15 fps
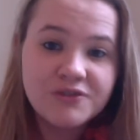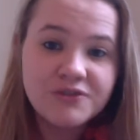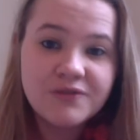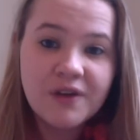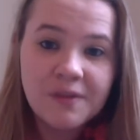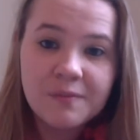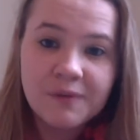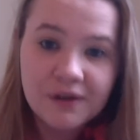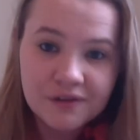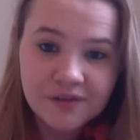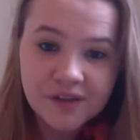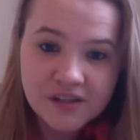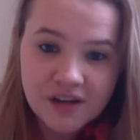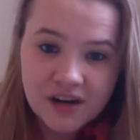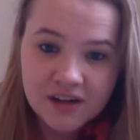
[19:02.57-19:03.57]
found the
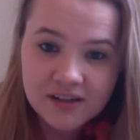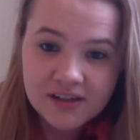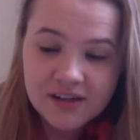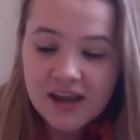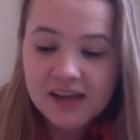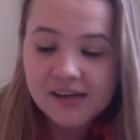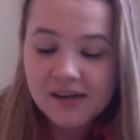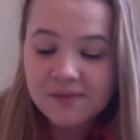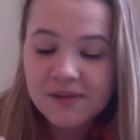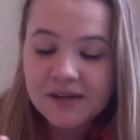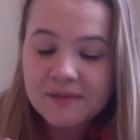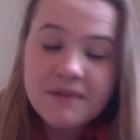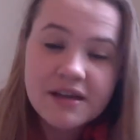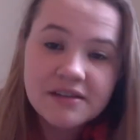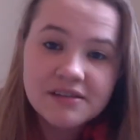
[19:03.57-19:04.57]
perfect yarn and I'm gonna
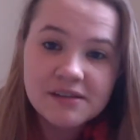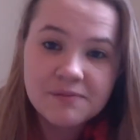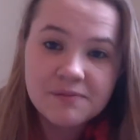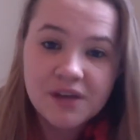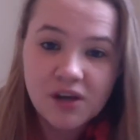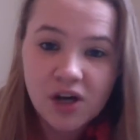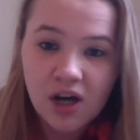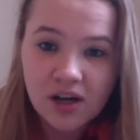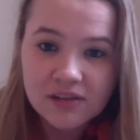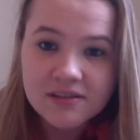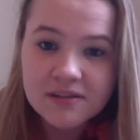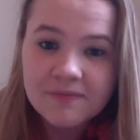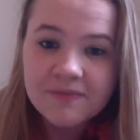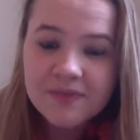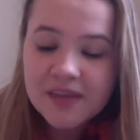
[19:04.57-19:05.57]
make something
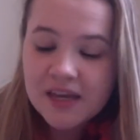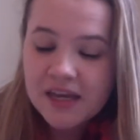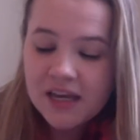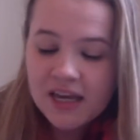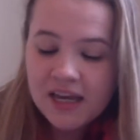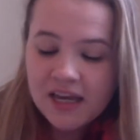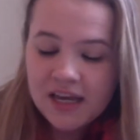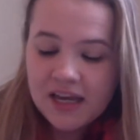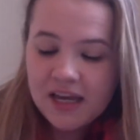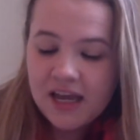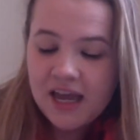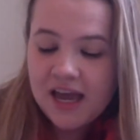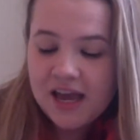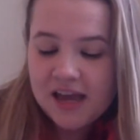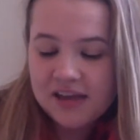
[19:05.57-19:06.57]
awesome.
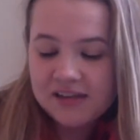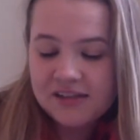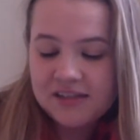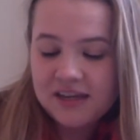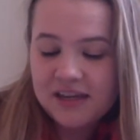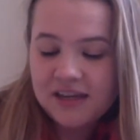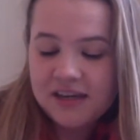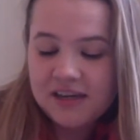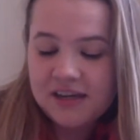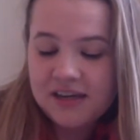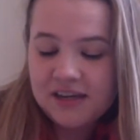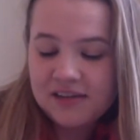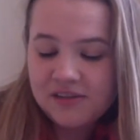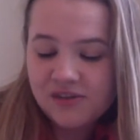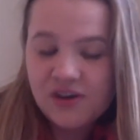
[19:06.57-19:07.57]
And it
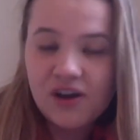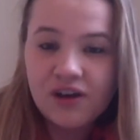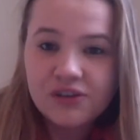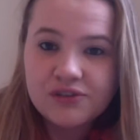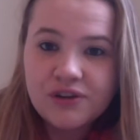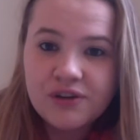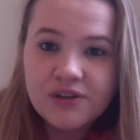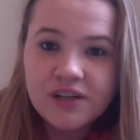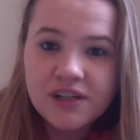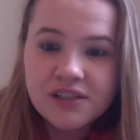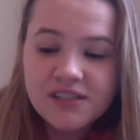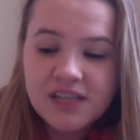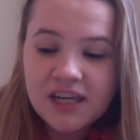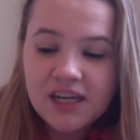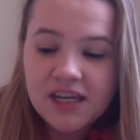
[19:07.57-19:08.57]
is called No Good
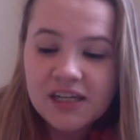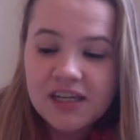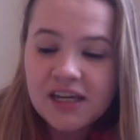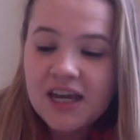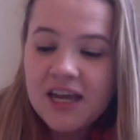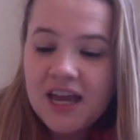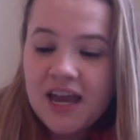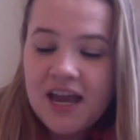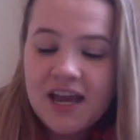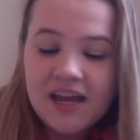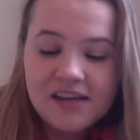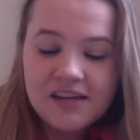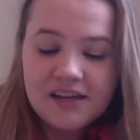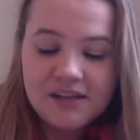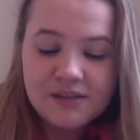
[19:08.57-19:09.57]
Deed,
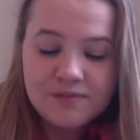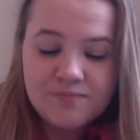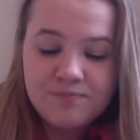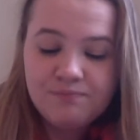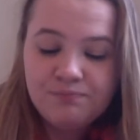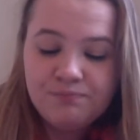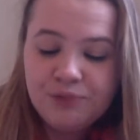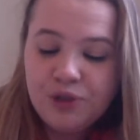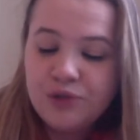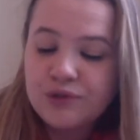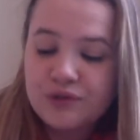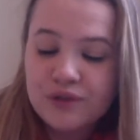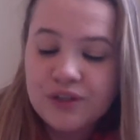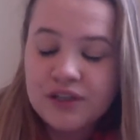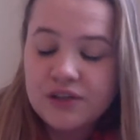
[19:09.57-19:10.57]
and it's
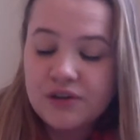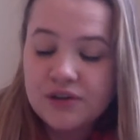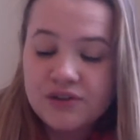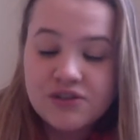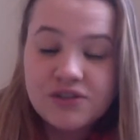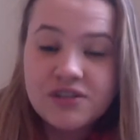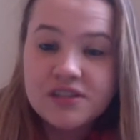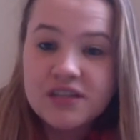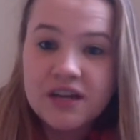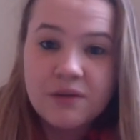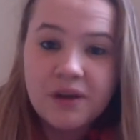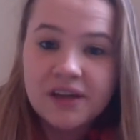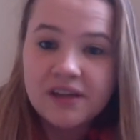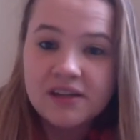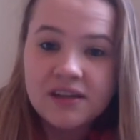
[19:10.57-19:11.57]
beautiful and it looks just like
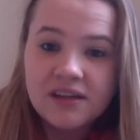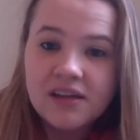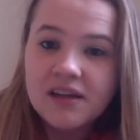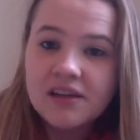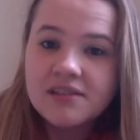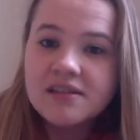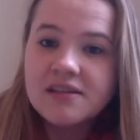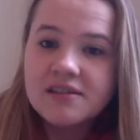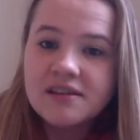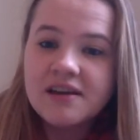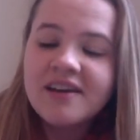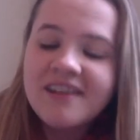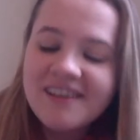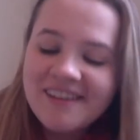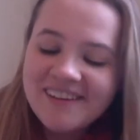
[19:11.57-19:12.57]
Wicked. And
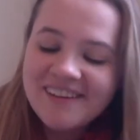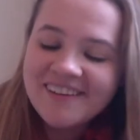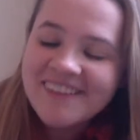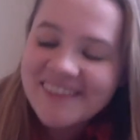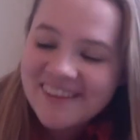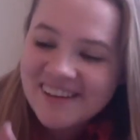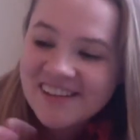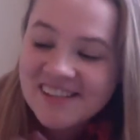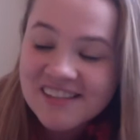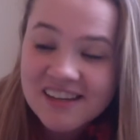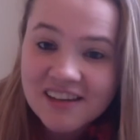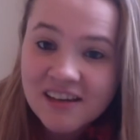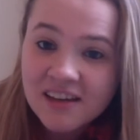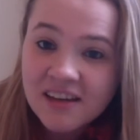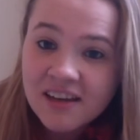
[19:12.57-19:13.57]
he's like,
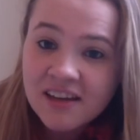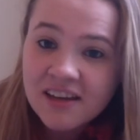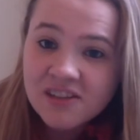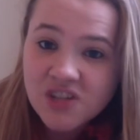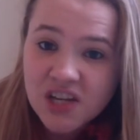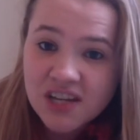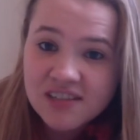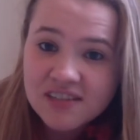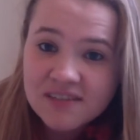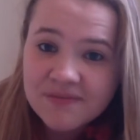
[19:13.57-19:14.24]
Jess,